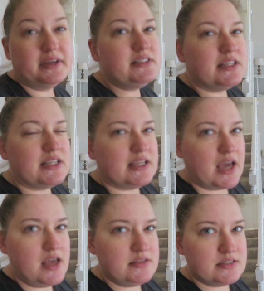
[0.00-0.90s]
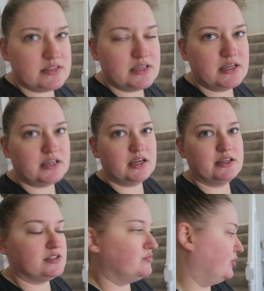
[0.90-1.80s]
isn't yes.
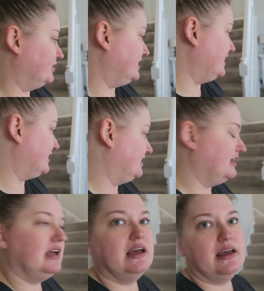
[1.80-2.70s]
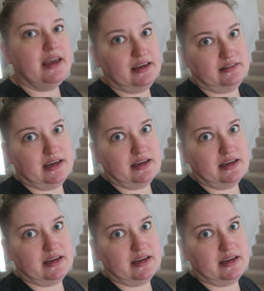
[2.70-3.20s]
It's more like hell